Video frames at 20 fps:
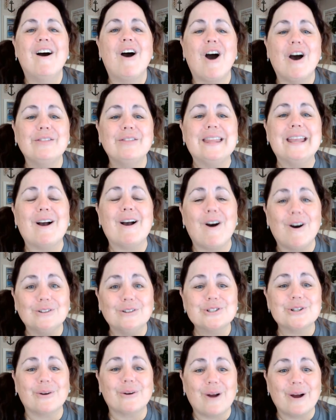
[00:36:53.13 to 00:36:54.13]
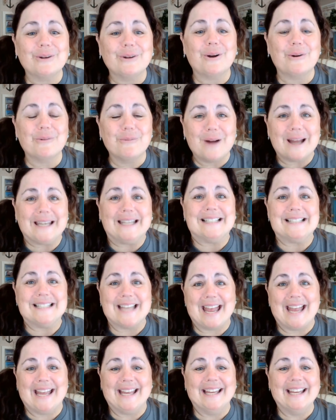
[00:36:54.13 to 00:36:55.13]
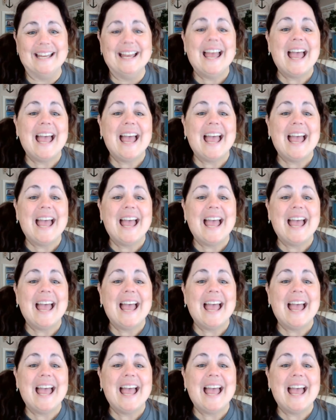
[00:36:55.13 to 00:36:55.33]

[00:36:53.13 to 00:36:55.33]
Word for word: on the altar on our wedding day.